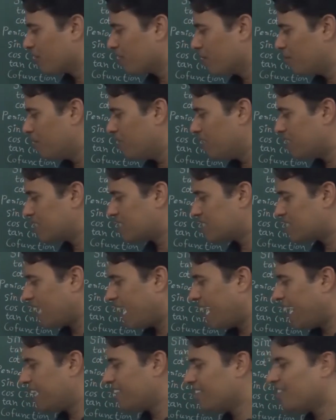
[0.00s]
but
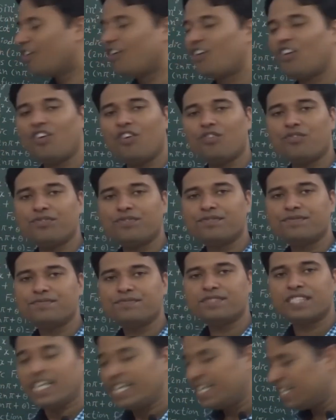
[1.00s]
sine of
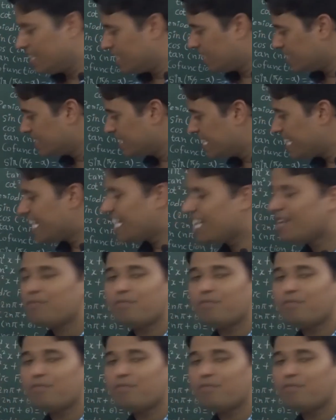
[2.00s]
d